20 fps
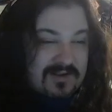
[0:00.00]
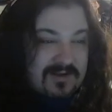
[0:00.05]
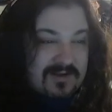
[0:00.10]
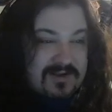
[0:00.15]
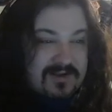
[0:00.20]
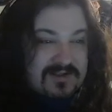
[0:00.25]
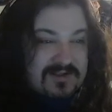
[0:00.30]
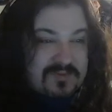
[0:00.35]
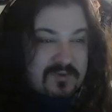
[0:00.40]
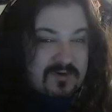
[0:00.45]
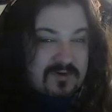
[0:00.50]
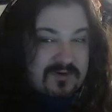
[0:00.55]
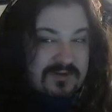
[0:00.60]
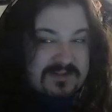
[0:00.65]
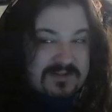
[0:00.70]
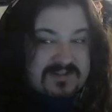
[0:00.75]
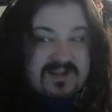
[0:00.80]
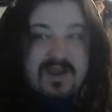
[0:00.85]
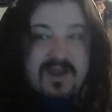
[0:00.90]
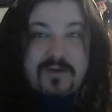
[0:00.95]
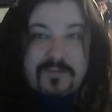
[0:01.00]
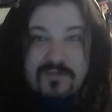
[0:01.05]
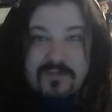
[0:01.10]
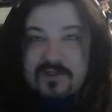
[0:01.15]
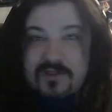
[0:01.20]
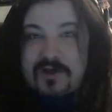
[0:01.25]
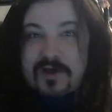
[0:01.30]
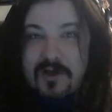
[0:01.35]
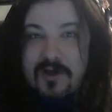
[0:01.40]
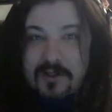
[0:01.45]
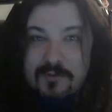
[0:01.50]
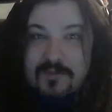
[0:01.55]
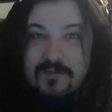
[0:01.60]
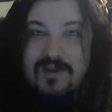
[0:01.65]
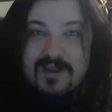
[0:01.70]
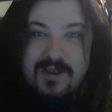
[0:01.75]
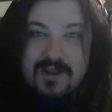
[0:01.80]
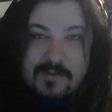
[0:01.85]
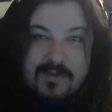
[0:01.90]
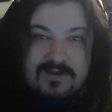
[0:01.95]
Because we're only down the
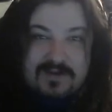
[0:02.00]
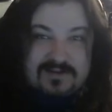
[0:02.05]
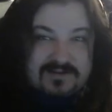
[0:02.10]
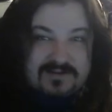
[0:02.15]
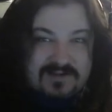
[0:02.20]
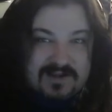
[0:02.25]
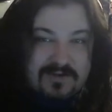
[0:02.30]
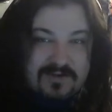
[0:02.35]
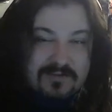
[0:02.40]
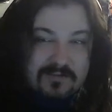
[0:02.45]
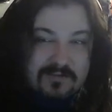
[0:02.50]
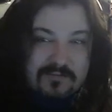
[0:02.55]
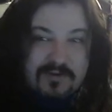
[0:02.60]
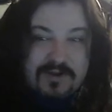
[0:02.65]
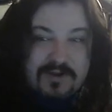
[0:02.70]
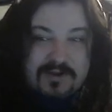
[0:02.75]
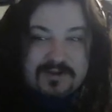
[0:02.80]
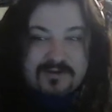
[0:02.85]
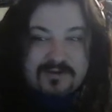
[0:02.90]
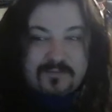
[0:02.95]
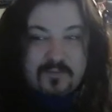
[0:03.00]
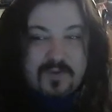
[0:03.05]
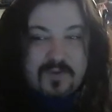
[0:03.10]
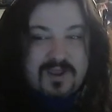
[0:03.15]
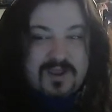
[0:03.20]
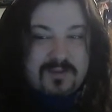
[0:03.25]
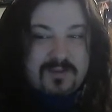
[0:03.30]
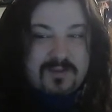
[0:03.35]
hallway. I went down the wrong way